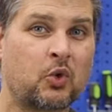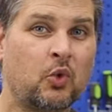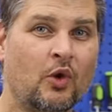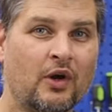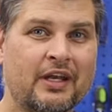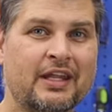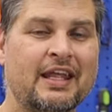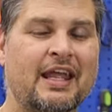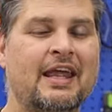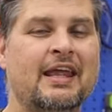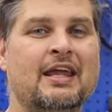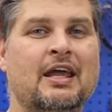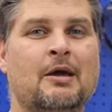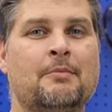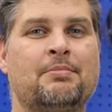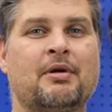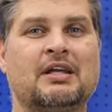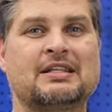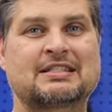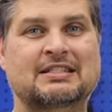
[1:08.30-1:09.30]
twenty
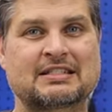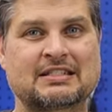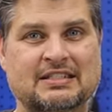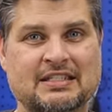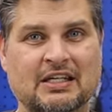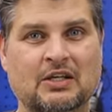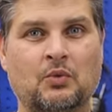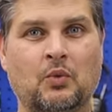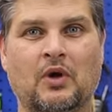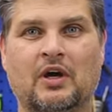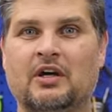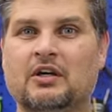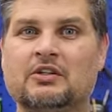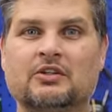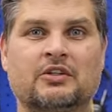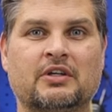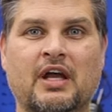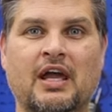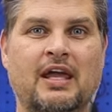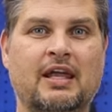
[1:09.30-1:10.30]
amp stick
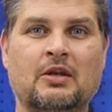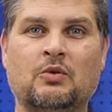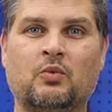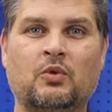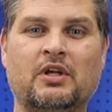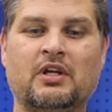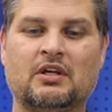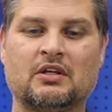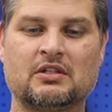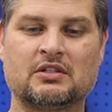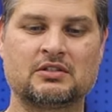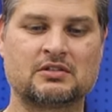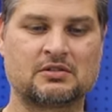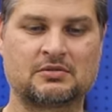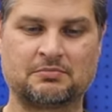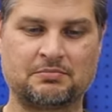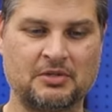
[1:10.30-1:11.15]
welder, and we are,